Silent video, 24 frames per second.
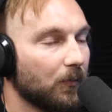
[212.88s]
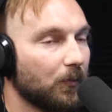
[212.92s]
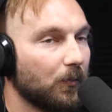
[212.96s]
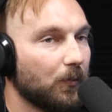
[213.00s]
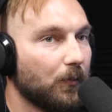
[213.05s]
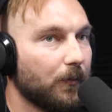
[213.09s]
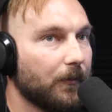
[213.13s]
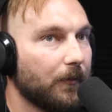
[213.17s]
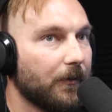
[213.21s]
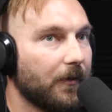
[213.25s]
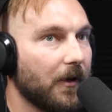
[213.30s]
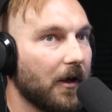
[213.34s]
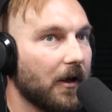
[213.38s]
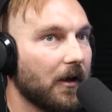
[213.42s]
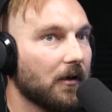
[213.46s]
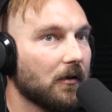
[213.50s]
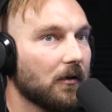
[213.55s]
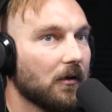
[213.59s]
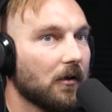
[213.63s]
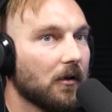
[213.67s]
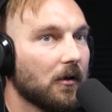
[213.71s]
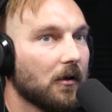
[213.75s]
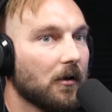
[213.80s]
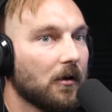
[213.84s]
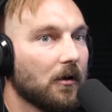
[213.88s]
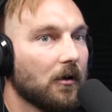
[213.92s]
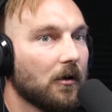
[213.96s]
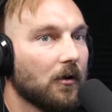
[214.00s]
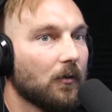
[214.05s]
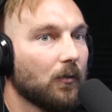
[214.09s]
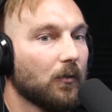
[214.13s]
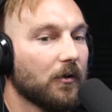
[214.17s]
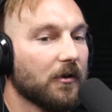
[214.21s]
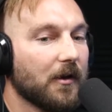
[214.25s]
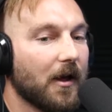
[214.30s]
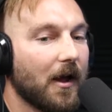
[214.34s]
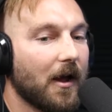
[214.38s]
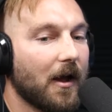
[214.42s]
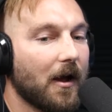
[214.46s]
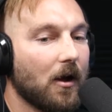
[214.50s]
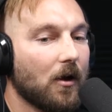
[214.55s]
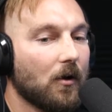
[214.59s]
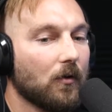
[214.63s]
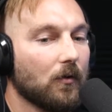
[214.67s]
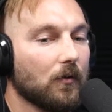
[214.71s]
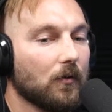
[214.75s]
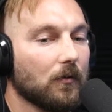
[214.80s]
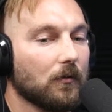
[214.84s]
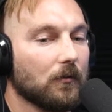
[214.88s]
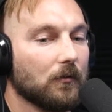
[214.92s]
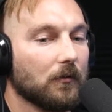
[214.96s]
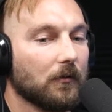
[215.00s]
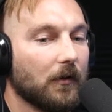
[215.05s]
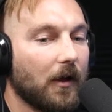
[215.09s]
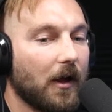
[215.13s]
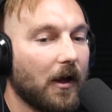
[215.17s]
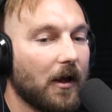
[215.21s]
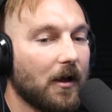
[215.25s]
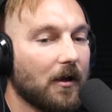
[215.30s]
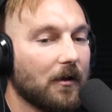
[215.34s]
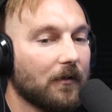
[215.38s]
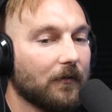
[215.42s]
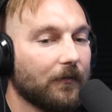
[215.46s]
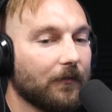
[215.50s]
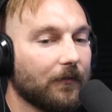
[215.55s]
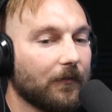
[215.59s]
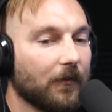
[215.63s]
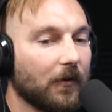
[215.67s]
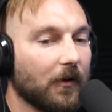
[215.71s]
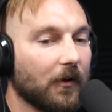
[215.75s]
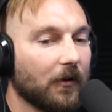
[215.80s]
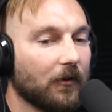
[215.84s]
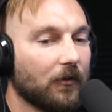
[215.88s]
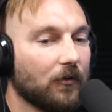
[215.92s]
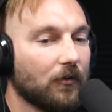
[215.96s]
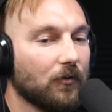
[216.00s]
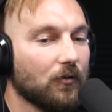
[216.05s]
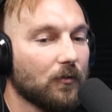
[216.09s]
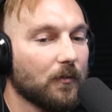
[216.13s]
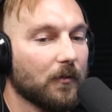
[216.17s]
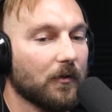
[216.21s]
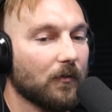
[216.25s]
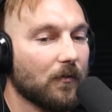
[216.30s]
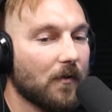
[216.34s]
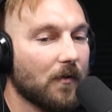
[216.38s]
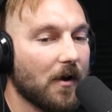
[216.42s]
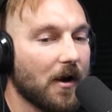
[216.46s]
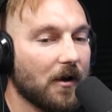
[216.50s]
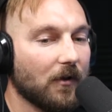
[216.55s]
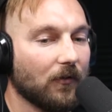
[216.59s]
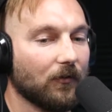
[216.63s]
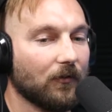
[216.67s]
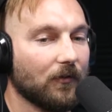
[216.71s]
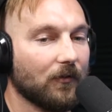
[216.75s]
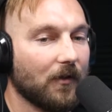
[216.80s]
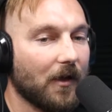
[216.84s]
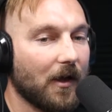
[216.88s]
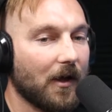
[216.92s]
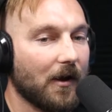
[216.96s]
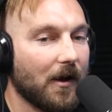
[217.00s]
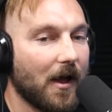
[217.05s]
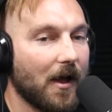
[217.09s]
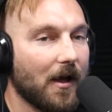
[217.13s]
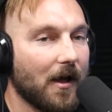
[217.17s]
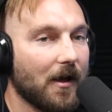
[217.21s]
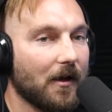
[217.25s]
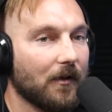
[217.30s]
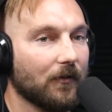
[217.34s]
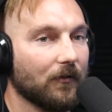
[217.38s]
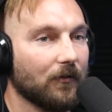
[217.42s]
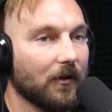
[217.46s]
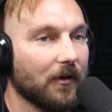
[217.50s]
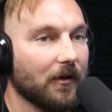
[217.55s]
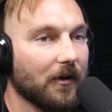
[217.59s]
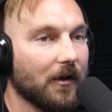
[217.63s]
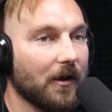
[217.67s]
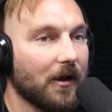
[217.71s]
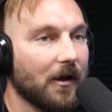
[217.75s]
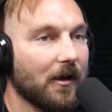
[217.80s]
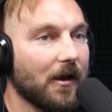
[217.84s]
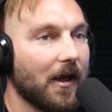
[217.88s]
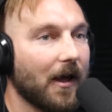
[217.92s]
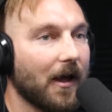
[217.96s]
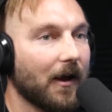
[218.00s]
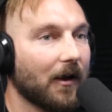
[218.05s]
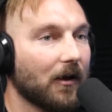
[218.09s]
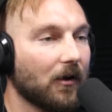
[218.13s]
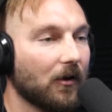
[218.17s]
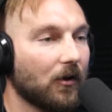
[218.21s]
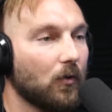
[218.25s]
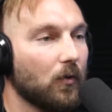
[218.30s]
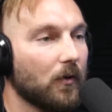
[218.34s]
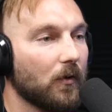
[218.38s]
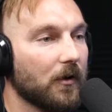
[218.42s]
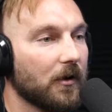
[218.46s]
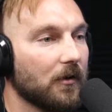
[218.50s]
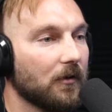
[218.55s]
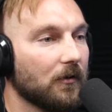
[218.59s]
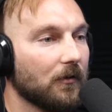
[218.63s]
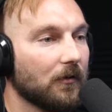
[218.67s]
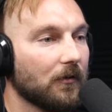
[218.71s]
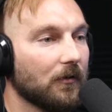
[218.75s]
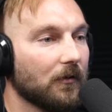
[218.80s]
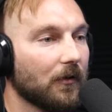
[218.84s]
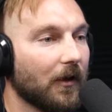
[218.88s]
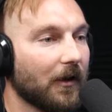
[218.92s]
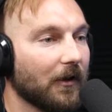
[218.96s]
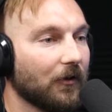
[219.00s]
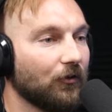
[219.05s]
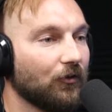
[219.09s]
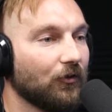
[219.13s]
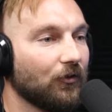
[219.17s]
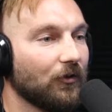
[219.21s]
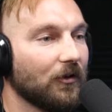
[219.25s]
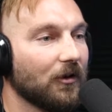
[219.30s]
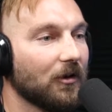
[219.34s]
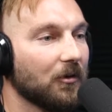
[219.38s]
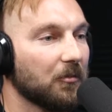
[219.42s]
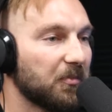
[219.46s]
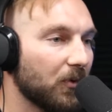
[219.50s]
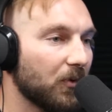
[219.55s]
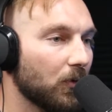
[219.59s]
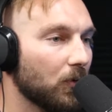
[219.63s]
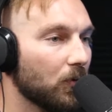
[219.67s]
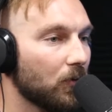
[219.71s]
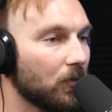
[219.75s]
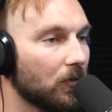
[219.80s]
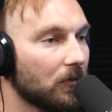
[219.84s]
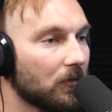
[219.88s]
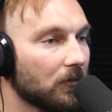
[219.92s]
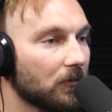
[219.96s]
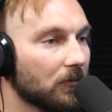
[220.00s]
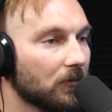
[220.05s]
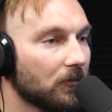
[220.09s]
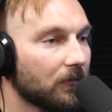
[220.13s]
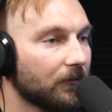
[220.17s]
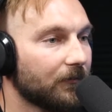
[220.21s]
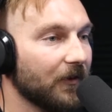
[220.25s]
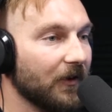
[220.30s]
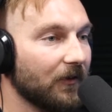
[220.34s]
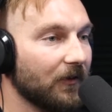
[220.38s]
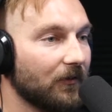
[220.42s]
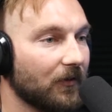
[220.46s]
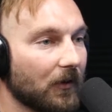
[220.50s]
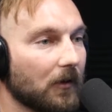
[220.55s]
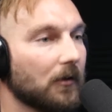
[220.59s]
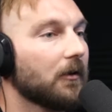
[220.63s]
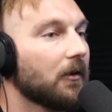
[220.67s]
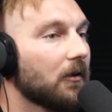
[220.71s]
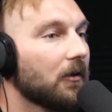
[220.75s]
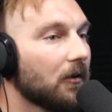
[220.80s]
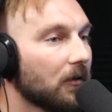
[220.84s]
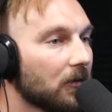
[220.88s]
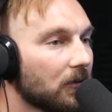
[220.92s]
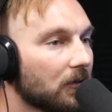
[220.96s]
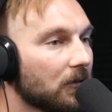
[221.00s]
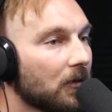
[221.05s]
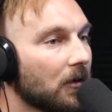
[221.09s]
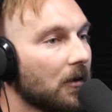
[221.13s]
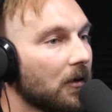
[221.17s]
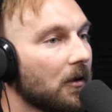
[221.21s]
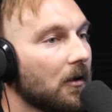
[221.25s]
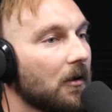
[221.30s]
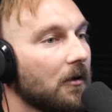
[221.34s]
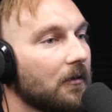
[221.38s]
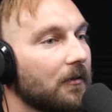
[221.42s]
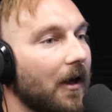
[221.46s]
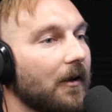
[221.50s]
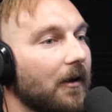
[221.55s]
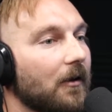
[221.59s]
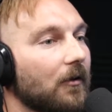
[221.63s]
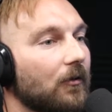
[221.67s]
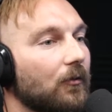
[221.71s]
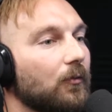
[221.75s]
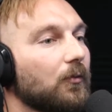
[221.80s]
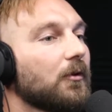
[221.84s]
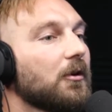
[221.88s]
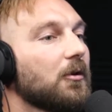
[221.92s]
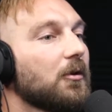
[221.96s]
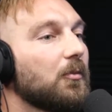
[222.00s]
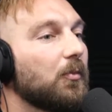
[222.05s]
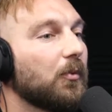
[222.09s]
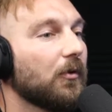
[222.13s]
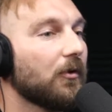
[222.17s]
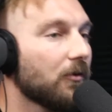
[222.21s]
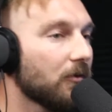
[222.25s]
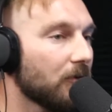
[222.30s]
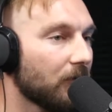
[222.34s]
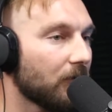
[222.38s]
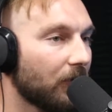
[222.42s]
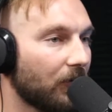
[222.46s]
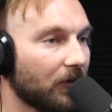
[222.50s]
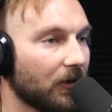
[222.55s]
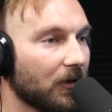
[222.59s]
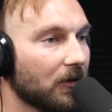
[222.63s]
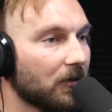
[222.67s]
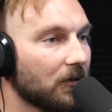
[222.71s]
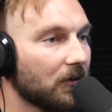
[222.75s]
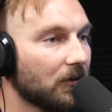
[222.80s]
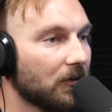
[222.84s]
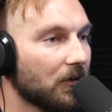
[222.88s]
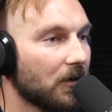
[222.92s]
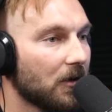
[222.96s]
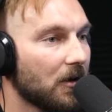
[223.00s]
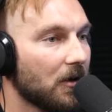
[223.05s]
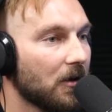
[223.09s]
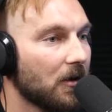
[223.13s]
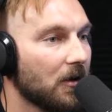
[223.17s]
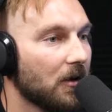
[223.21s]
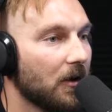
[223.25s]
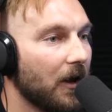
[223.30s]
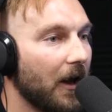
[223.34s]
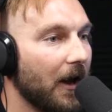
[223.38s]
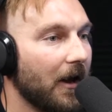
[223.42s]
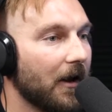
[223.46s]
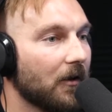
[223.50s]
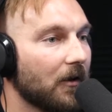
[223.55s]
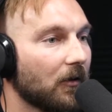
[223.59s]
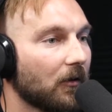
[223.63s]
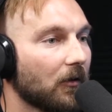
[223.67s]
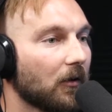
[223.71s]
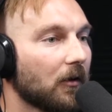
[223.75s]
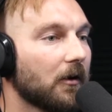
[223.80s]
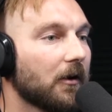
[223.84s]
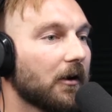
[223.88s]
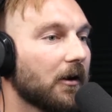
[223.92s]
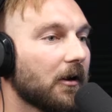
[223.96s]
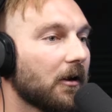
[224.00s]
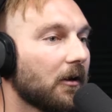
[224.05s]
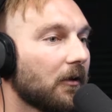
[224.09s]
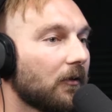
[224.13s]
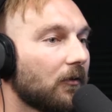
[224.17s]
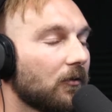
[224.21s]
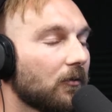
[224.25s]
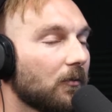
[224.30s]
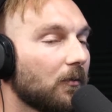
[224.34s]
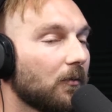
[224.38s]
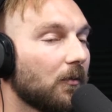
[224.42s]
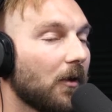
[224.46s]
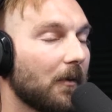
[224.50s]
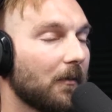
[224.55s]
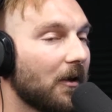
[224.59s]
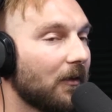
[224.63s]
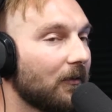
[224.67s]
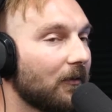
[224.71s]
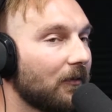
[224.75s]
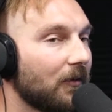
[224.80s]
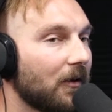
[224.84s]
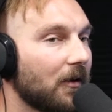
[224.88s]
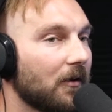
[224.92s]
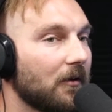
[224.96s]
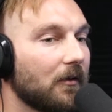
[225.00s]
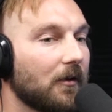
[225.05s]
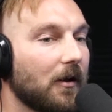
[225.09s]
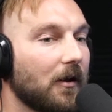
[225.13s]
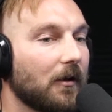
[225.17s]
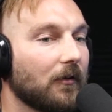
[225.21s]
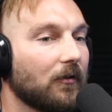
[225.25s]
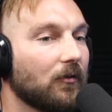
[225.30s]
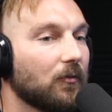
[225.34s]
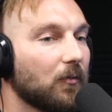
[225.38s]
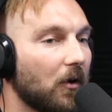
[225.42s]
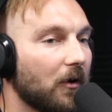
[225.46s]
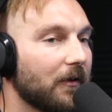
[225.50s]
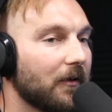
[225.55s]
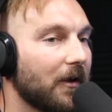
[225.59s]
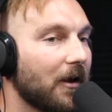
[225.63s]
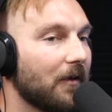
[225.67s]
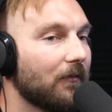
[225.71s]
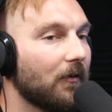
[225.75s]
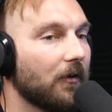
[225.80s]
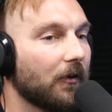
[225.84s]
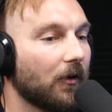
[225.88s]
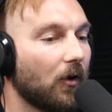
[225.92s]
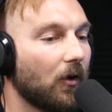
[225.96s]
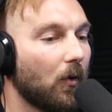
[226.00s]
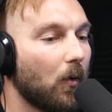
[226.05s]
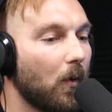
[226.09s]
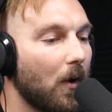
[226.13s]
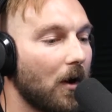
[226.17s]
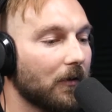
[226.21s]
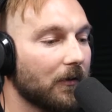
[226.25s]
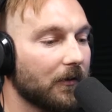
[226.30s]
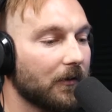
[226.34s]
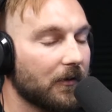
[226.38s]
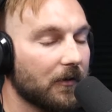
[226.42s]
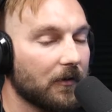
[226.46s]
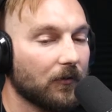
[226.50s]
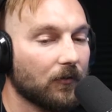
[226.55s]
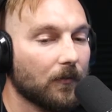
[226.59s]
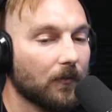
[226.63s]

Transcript: That we now have a human race that has an inadequate gene pool physically that is reproducing and learning to. I'm not saying they're not smart, they have other qualities,